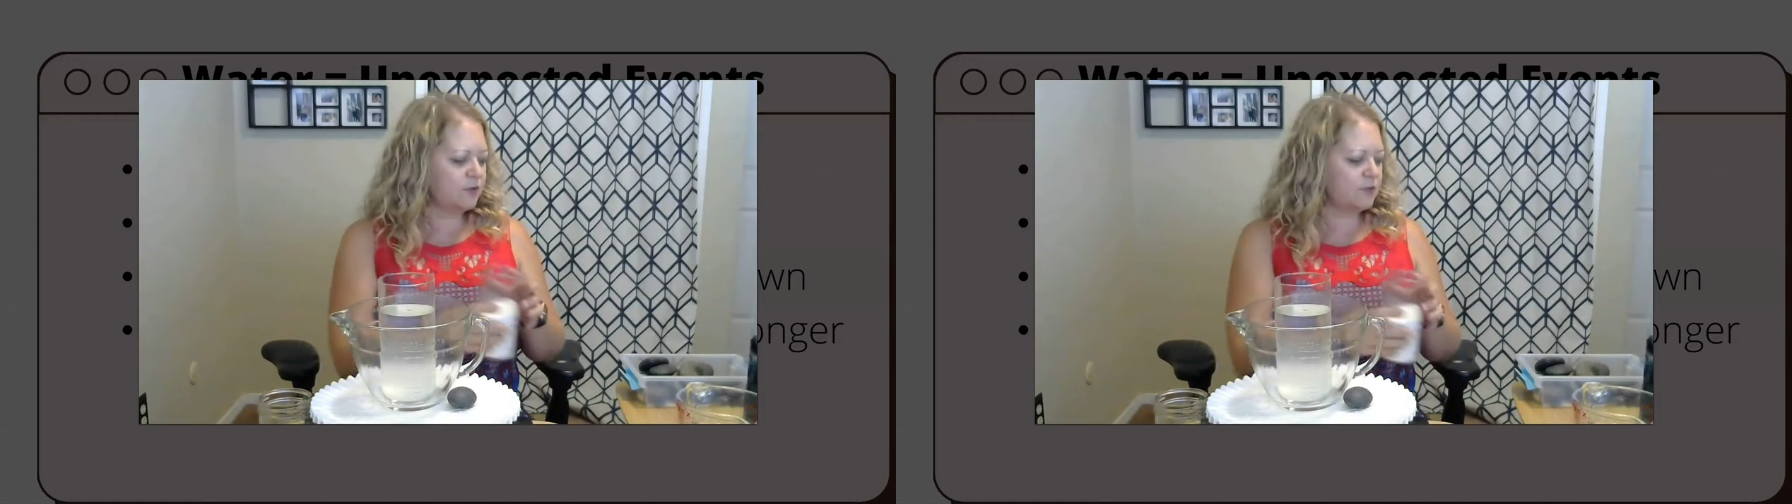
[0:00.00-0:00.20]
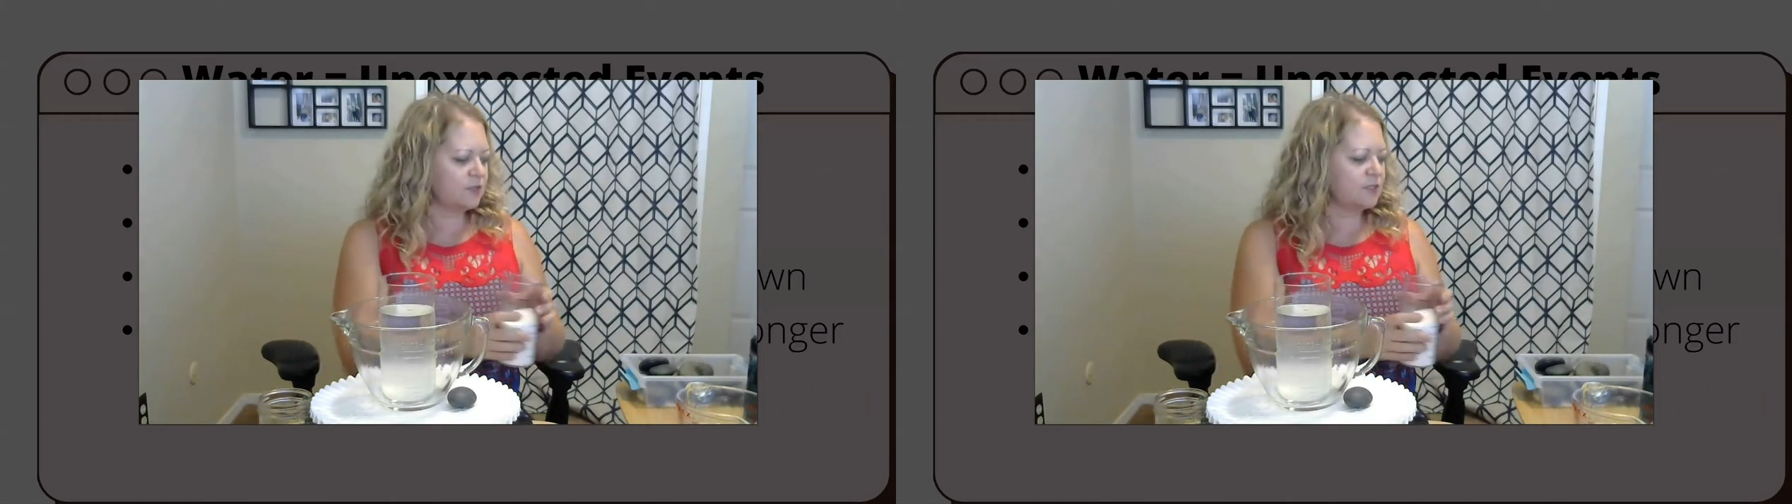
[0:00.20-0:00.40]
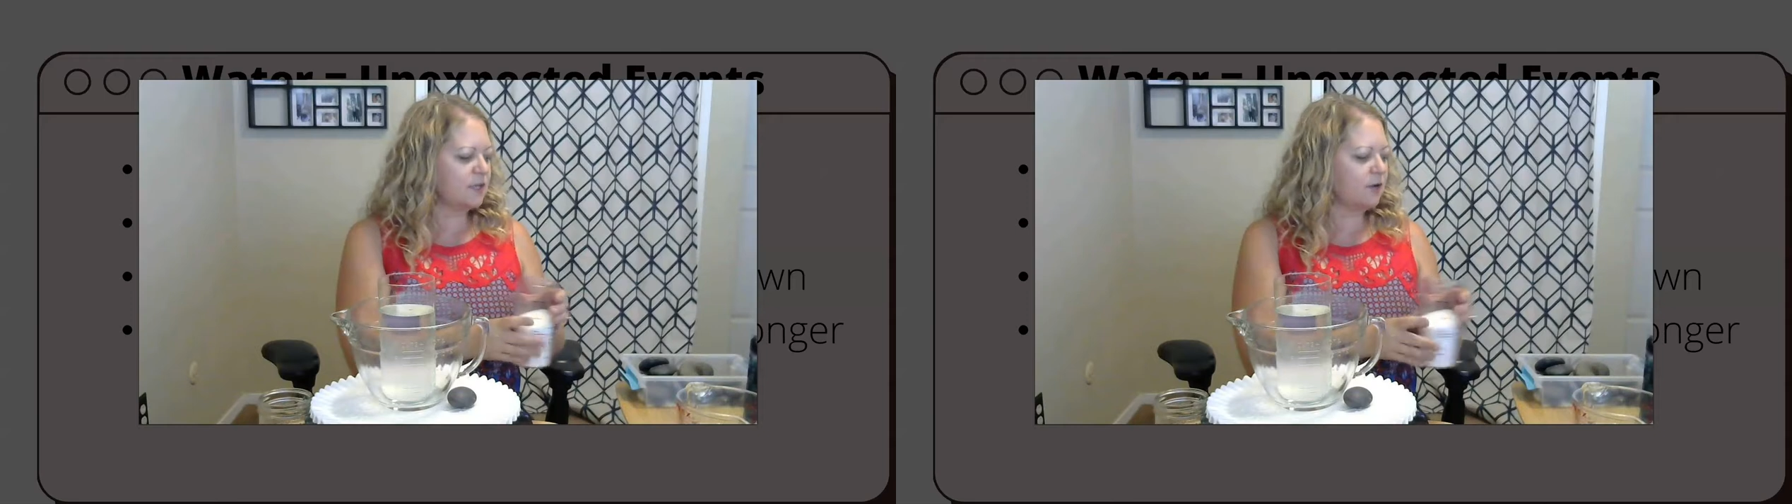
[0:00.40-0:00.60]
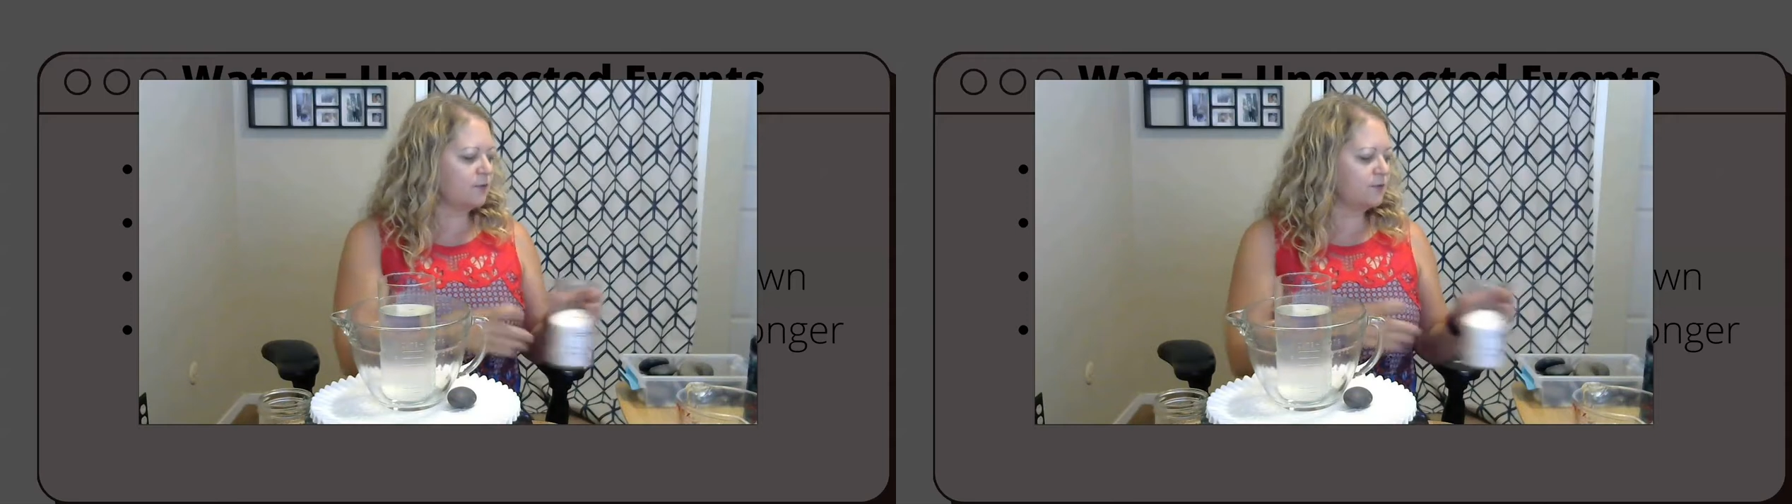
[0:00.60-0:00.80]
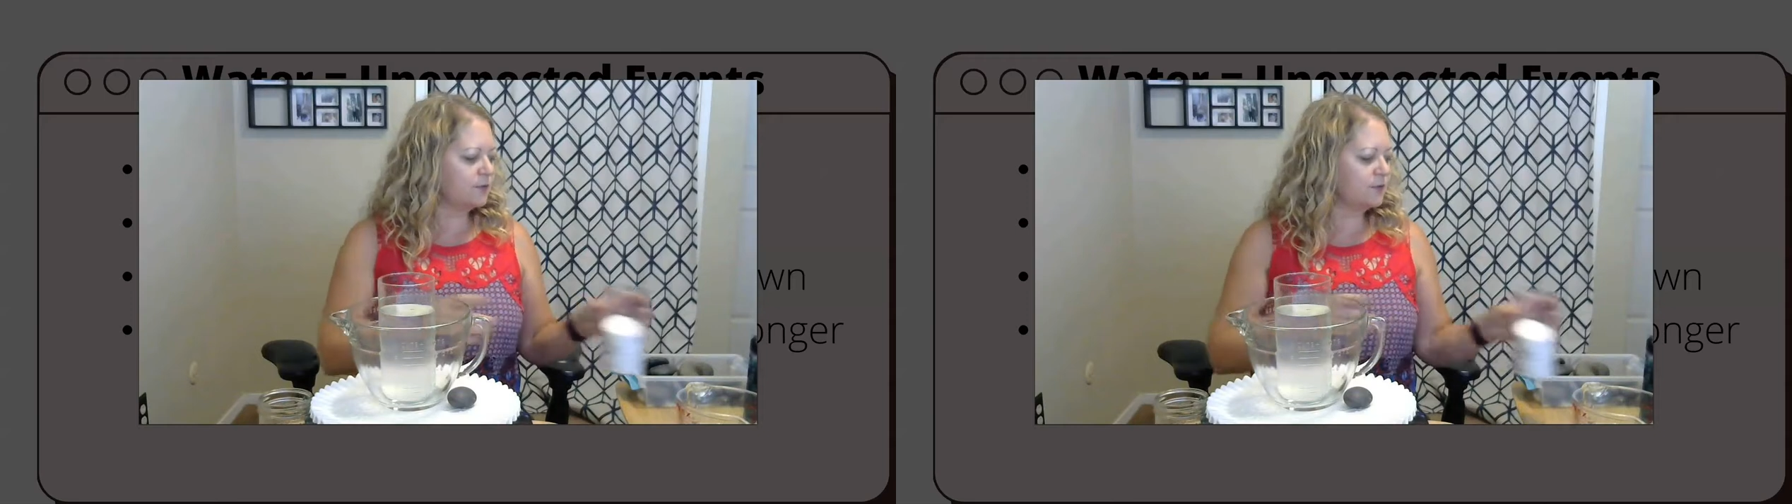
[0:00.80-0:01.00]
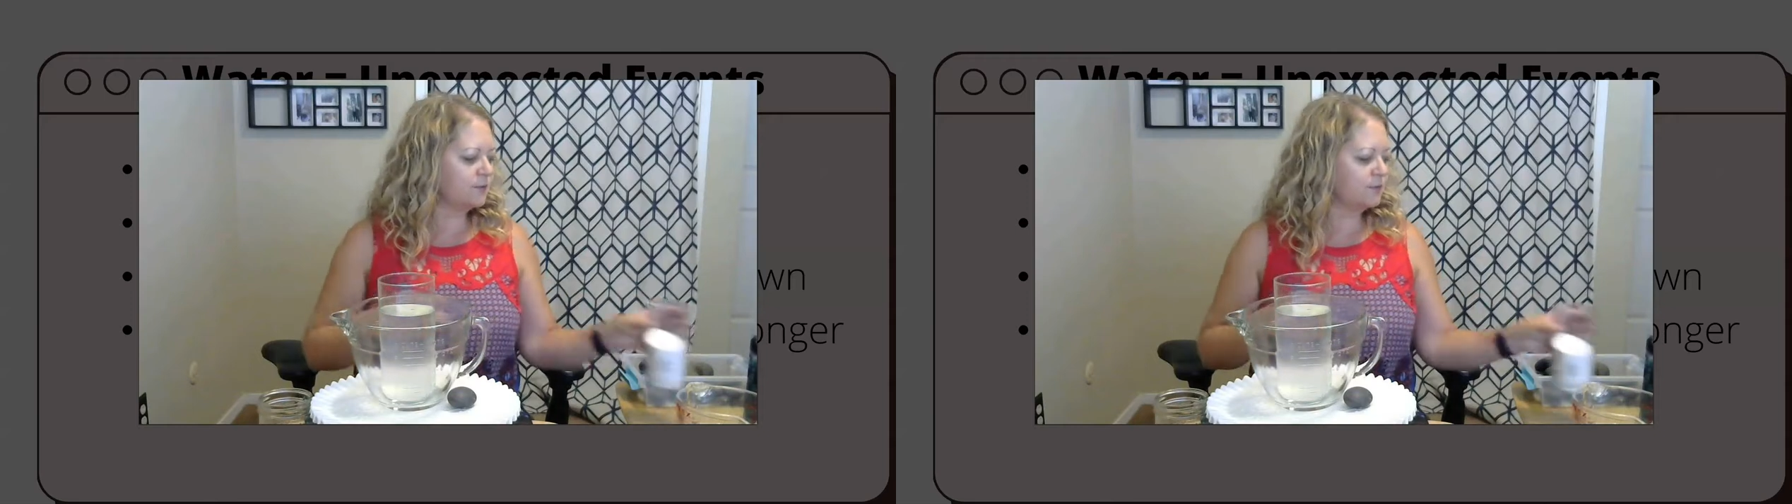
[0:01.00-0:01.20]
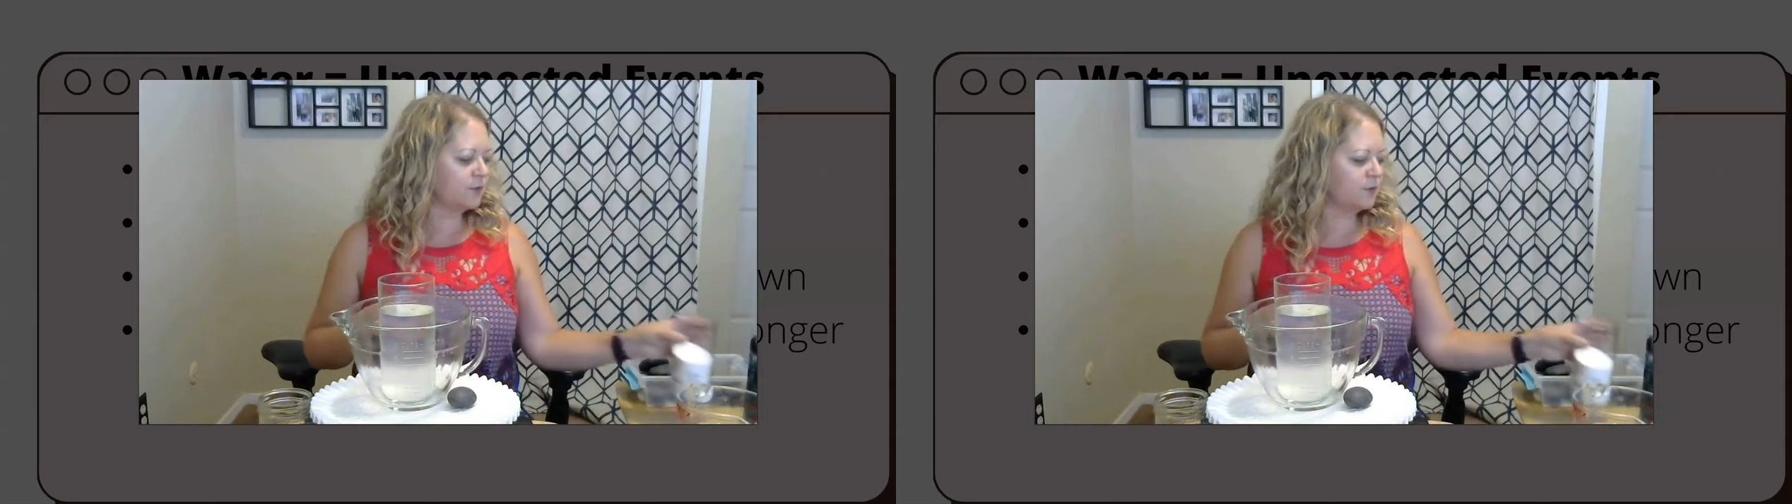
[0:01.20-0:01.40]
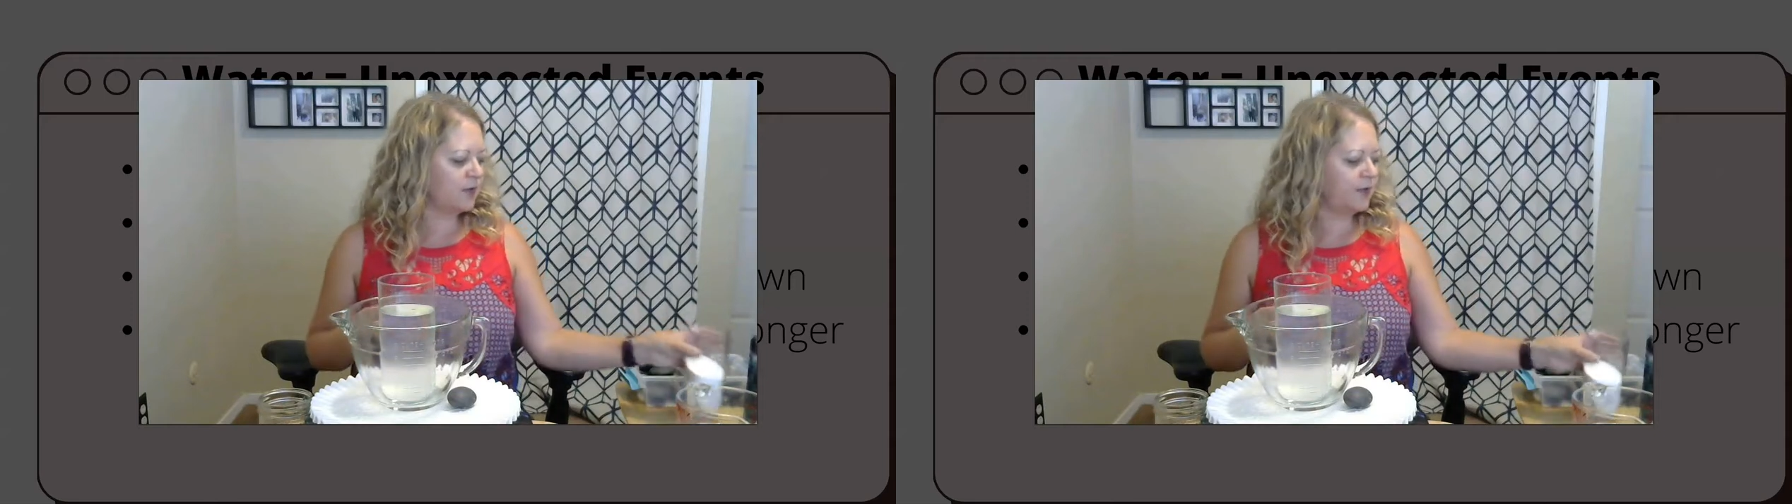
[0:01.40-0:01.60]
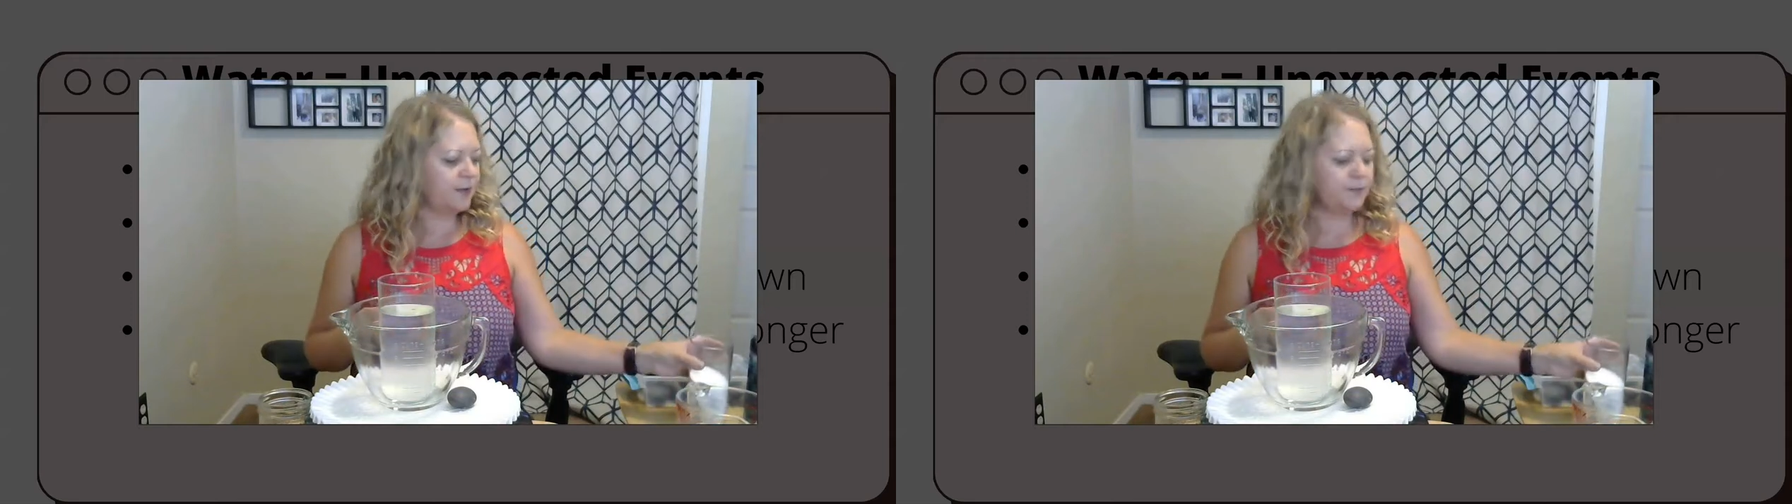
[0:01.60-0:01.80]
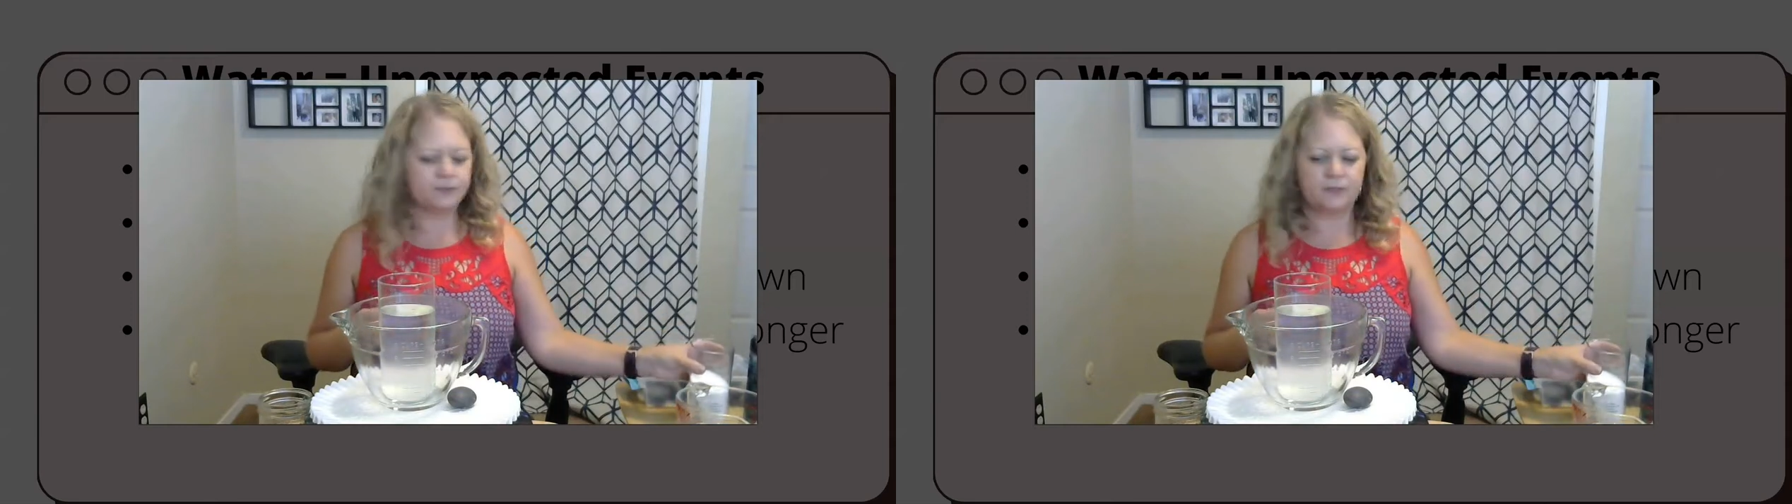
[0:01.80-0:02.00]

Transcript: yourself, okay?